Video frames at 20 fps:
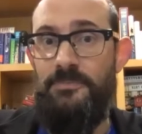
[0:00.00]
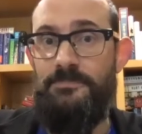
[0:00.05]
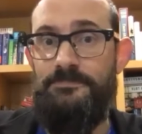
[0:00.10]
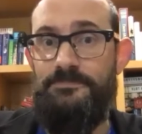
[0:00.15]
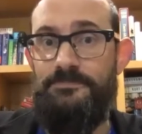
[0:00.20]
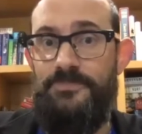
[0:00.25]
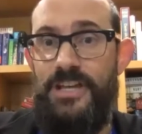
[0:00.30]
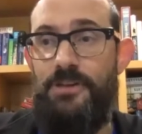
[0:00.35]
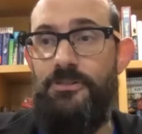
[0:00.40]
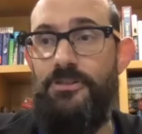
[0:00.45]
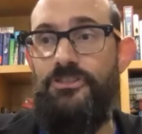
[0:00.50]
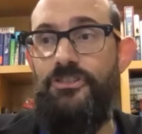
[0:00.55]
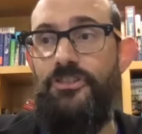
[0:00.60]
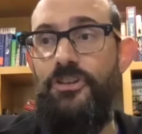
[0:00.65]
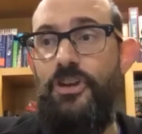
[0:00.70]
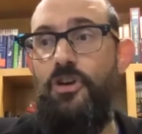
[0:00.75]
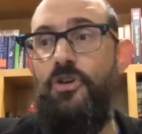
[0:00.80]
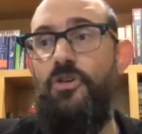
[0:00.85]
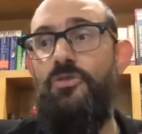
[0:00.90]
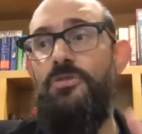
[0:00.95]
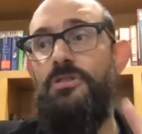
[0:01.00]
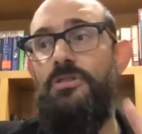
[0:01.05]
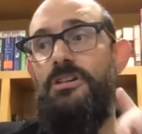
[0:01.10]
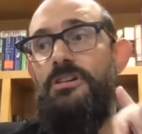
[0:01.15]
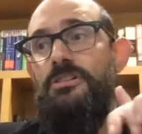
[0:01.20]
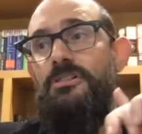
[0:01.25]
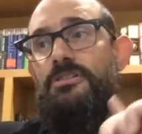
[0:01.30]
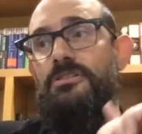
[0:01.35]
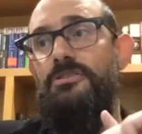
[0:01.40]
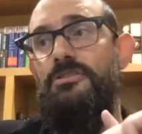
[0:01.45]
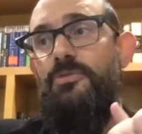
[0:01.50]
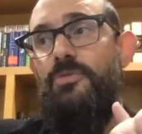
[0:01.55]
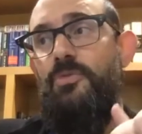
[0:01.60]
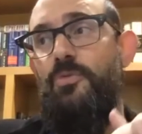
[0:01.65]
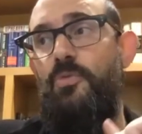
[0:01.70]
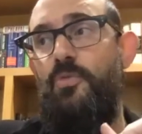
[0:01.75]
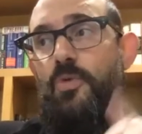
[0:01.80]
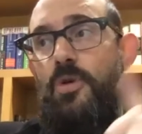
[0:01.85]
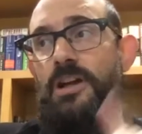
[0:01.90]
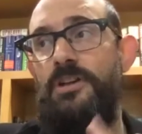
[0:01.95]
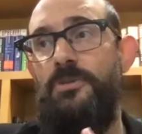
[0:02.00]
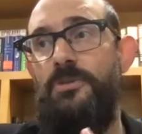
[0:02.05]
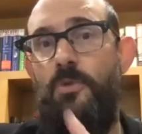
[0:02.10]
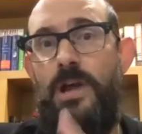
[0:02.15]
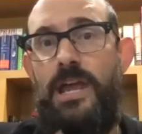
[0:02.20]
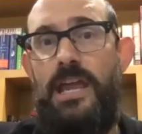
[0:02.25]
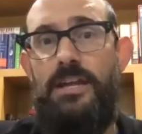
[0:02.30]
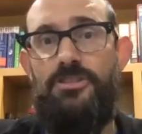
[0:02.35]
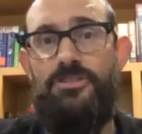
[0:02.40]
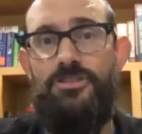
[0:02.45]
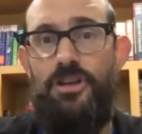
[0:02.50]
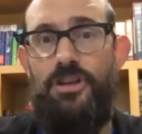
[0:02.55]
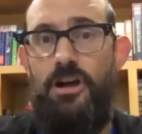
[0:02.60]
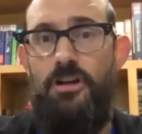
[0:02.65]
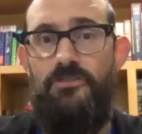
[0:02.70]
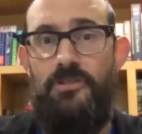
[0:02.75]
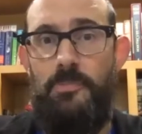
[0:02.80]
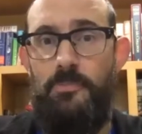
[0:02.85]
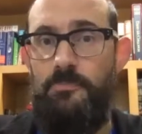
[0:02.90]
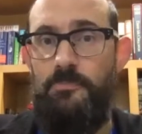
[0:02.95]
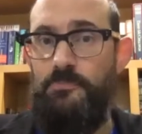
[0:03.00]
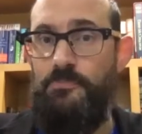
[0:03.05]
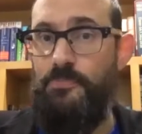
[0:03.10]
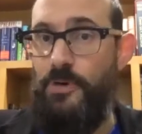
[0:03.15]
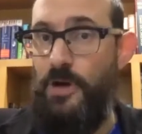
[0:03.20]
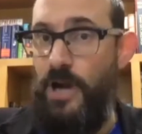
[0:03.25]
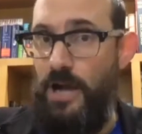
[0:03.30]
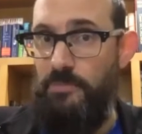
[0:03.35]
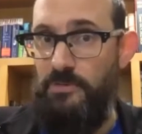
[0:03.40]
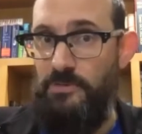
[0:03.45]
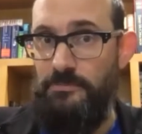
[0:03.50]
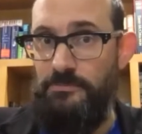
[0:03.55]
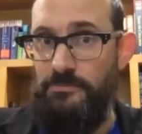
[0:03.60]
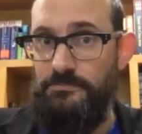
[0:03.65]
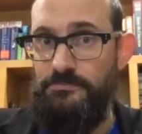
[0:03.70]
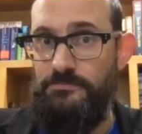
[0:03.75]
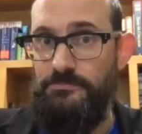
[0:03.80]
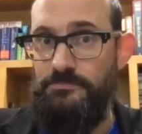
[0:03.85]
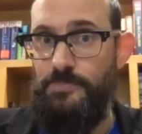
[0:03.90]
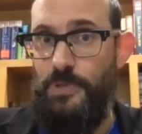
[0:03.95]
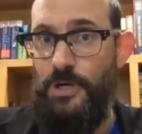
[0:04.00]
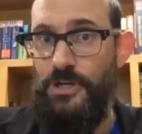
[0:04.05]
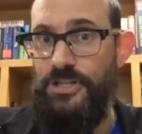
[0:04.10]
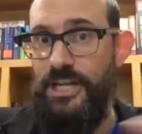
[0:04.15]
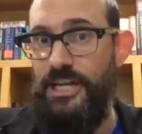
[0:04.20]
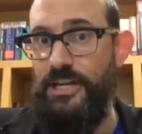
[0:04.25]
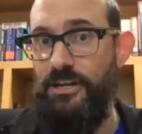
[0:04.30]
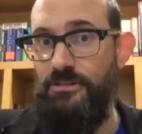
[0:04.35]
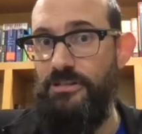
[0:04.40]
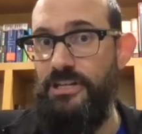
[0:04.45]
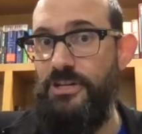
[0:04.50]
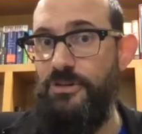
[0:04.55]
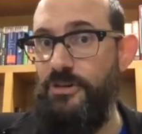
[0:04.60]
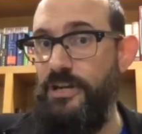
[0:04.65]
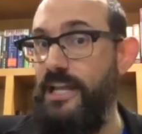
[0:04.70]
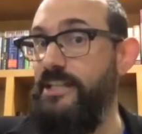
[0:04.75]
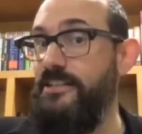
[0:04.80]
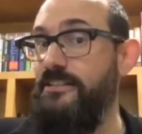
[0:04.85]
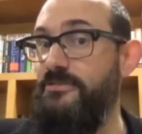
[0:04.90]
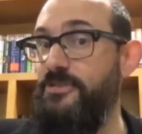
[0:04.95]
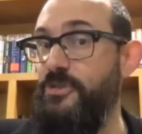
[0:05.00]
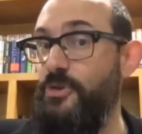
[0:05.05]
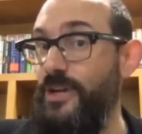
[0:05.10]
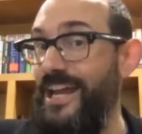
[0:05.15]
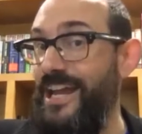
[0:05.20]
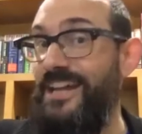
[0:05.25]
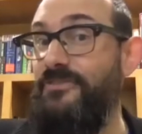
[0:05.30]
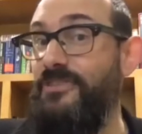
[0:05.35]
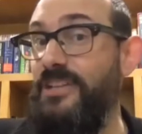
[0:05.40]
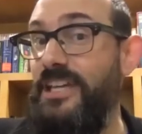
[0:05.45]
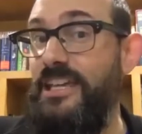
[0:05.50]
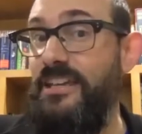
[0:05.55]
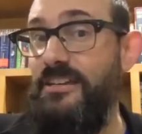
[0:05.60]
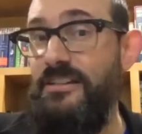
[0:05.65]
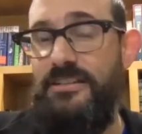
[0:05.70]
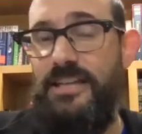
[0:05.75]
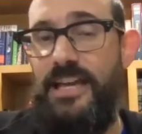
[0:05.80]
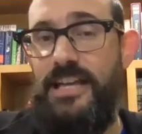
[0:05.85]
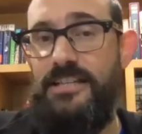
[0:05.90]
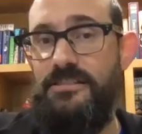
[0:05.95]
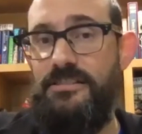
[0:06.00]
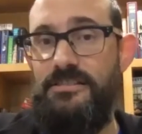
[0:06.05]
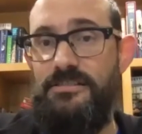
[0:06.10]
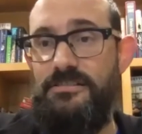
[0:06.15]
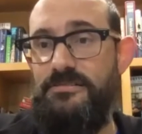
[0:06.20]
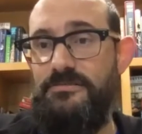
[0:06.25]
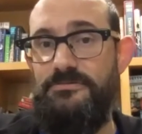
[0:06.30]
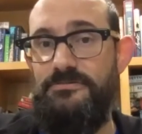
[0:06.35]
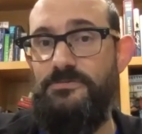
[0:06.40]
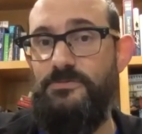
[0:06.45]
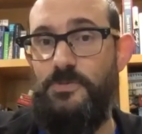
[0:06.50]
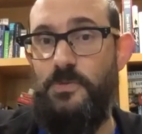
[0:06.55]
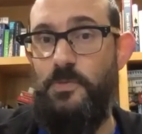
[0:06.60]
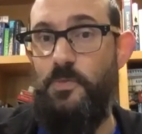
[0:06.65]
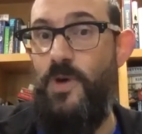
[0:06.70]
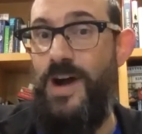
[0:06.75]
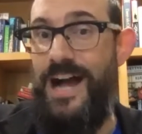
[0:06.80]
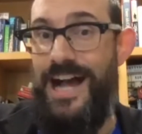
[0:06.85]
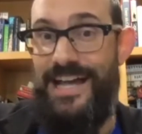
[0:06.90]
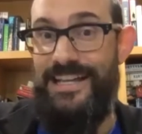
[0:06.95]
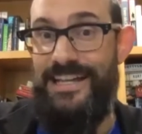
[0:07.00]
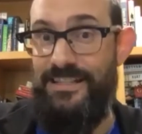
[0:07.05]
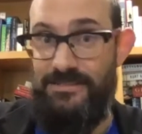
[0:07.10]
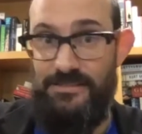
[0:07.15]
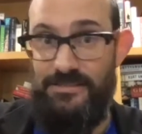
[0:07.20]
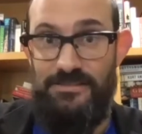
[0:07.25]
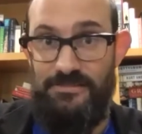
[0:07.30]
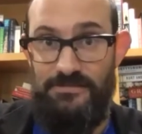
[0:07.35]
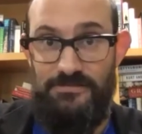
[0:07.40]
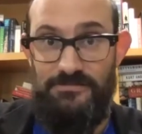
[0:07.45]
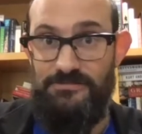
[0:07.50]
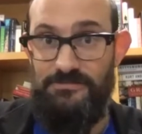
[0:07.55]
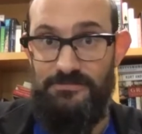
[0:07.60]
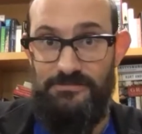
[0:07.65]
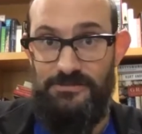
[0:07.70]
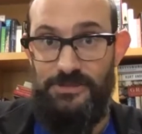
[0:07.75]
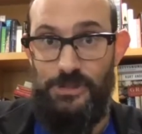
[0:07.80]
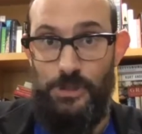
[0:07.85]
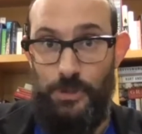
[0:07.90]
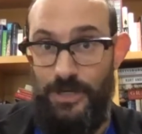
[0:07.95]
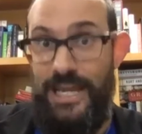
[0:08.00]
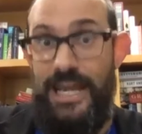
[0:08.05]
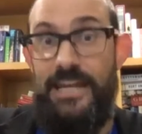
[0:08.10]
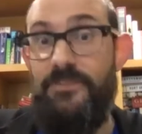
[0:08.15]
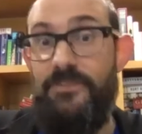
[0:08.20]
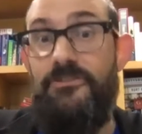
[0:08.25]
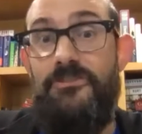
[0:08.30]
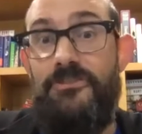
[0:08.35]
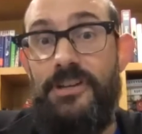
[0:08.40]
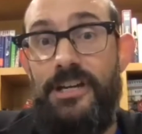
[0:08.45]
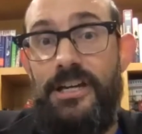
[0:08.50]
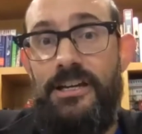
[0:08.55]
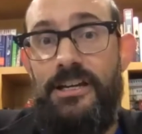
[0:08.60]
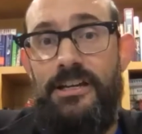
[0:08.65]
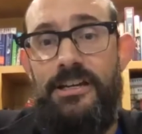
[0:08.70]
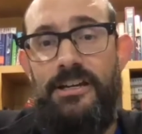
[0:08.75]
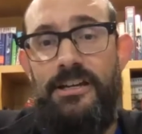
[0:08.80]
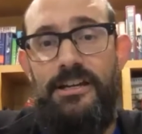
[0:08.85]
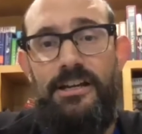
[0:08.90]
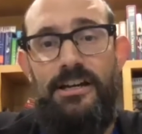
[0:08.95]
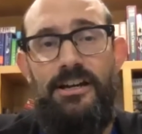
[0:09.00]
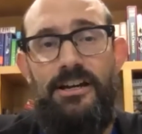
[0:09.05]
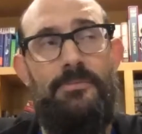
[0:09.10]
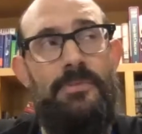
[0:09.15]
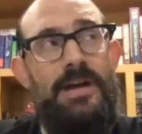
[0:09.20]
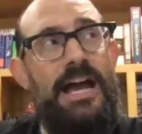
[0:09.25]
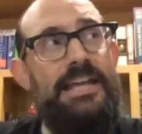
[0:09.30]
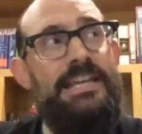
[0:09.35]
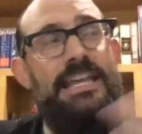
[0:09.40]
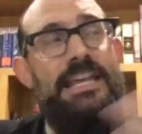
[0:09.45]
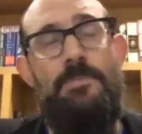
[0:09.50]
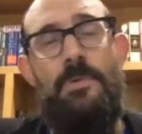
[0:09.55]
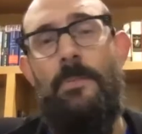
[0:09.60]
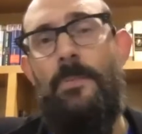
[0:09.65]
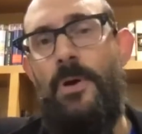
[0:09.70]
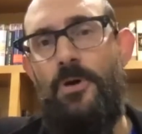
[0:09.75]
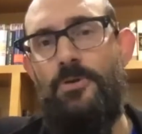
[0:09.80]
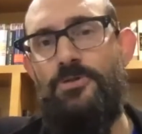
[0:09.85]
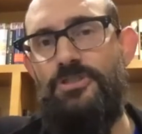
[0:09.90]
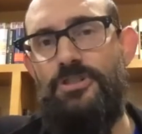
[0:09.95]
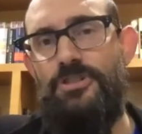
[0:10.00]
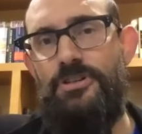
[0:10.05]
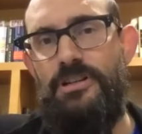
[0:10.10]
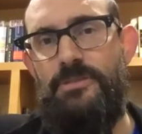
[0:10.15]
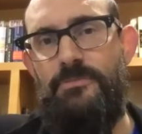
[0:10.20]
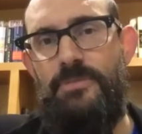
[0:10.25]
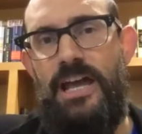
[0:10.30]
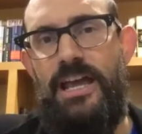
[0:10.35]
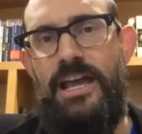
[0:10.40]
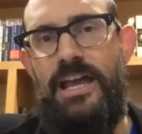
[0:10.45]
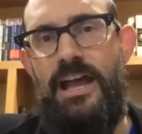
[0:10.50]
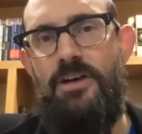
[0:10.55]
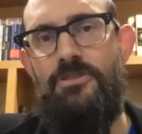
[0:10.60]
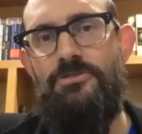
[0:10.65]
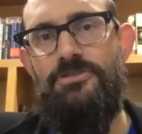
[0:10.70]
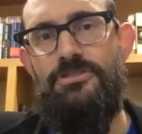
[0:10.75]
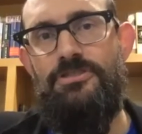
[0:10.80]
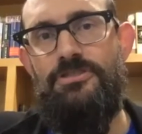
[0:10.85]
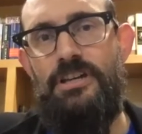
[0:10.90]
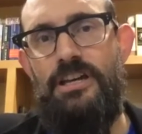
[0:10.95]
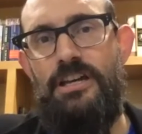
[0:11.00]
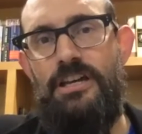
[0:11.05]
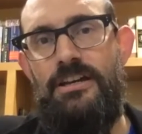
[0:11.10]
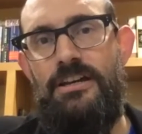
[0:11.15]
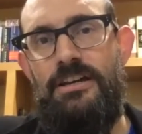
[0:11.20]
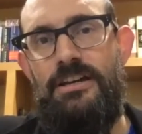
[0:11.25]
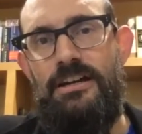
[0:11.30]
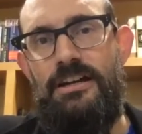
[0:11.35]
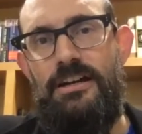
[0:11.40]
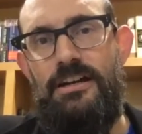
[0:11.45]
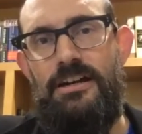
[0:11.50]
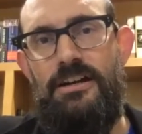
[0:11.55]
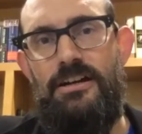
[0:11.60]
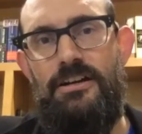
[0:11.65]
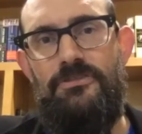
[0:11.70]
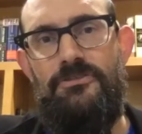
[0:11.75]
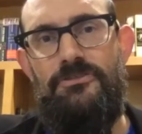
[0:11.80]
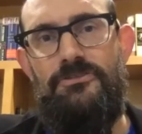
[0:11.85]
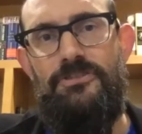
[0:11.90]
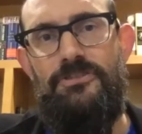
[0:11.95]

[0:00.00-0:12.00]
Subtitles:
There is no one way to solve a problem, particularly creatively. That's why it's creative. I keep a poster in my house of